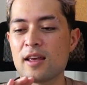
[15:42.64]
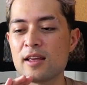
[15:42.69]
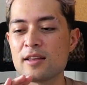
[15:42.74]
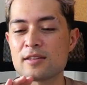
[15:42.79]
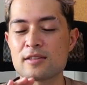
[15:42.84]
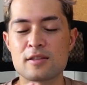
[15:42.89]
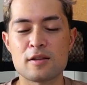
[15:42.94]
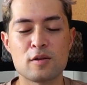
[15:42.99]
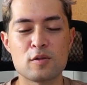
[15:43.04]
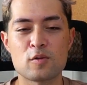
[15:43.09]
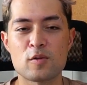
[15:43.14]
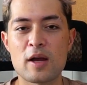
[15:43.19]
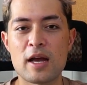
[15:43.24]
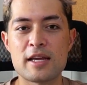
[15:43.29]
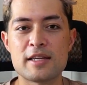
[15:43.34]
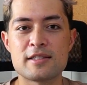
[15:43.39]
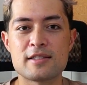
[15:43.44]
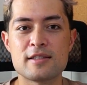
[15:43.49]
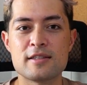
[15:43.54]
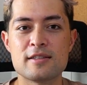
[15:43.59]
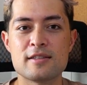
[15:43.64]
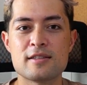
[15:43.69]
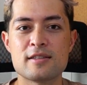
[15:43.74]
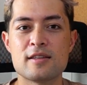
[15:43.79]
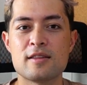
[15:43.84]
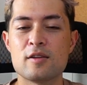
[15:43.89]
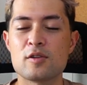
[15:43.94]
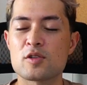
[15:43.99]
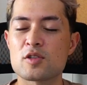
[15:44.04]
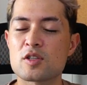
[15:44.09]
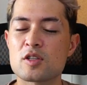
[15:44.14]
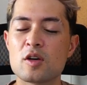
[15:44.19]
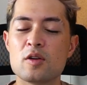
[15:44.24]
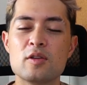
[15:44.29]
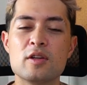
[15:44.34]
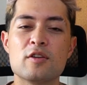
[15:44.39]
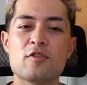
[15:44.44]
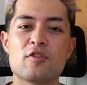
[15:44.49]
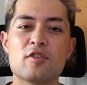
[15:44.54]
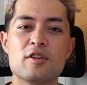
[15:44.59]
sunrises, they're so
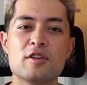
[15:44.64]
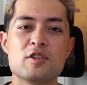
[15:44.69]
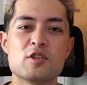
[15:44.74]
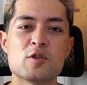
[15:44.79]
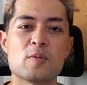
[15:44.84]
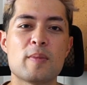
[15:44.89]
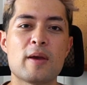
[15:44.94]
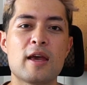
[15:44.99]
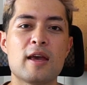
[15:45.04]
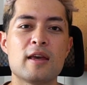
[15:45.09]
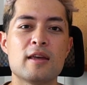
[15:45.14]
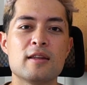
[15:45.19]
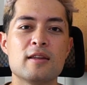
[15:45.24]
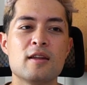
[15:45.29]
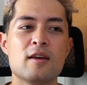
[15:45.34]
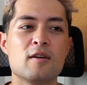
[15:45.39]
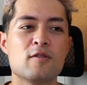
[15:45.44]
different in Japan.